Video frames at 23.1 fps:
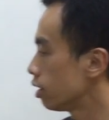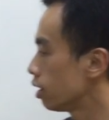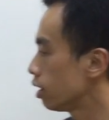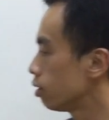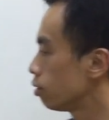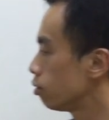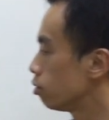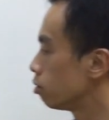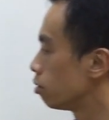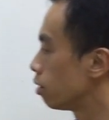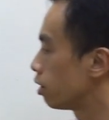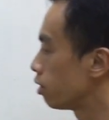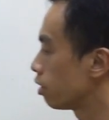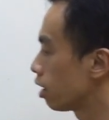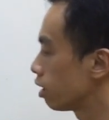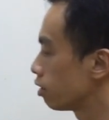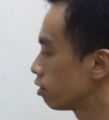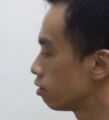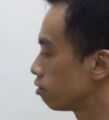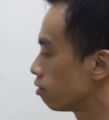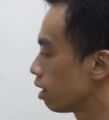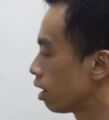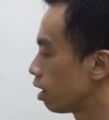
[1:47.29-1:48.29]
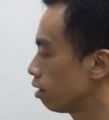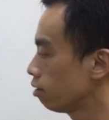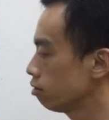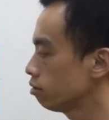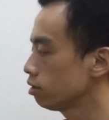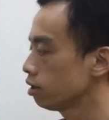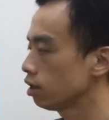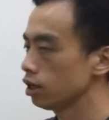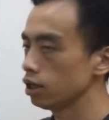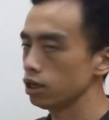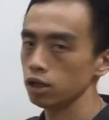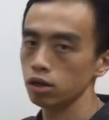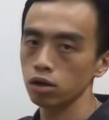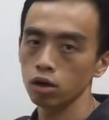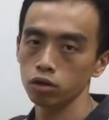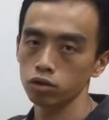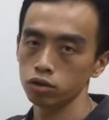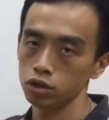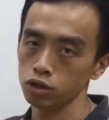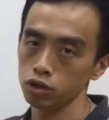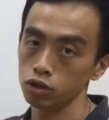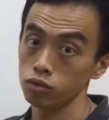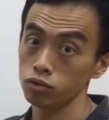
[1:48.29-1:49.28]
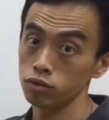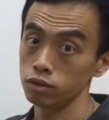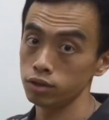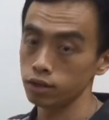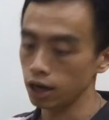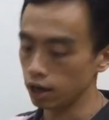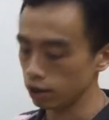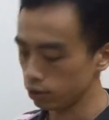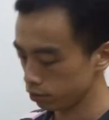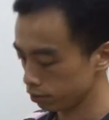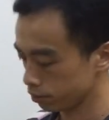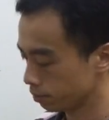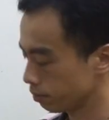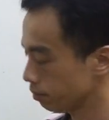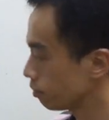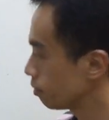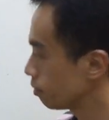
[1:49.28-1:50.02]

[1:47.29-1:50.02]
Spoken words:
and then loop another round, and it continues down.